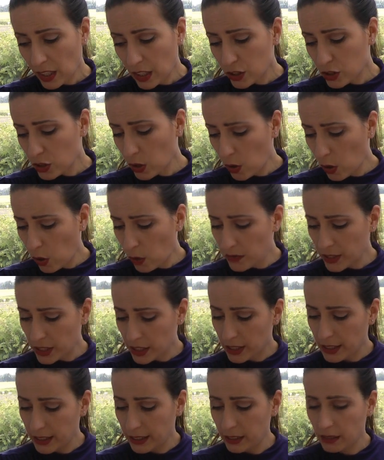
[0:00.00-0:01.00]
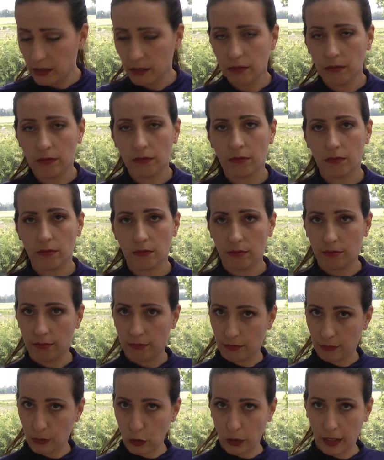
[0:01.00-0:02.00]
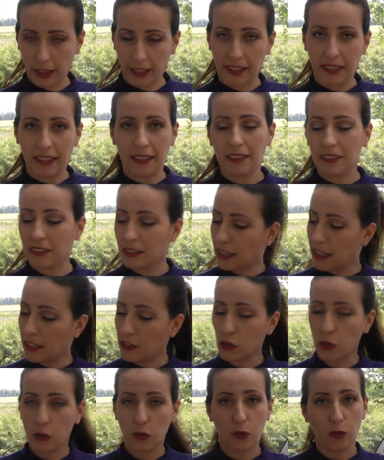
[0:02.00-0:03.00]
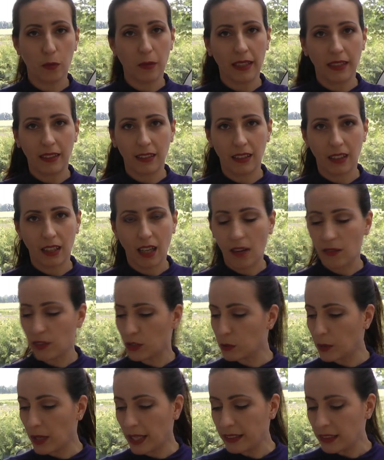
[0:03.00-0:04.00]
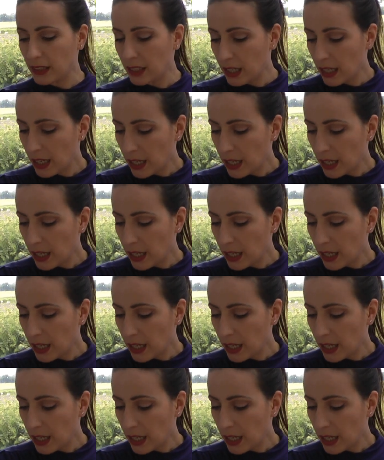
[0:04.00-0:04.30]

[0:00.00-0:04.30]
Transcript: So obviously, looking at this, I chose to make the covered one,